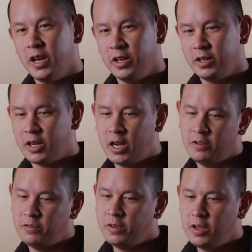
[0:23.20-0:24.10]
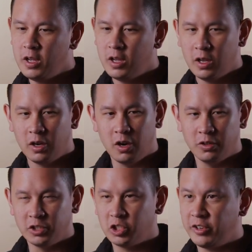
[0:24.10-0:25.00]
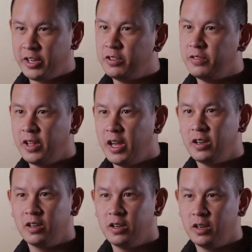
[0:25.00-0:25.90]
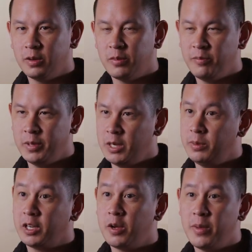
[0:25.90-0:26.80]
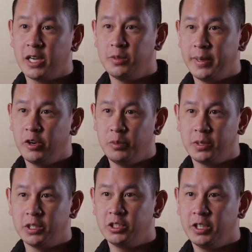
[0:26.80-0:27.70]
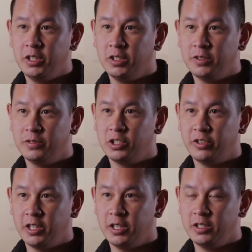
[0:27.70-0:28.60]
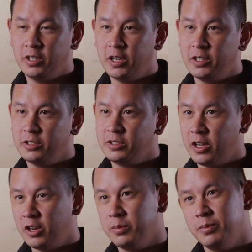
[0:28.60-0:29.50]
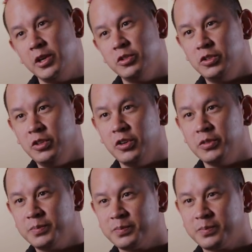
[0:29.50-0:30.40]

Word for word: and kind of on the strength of that, um, I've been able to come back to my home country of Australia and start up my own studio.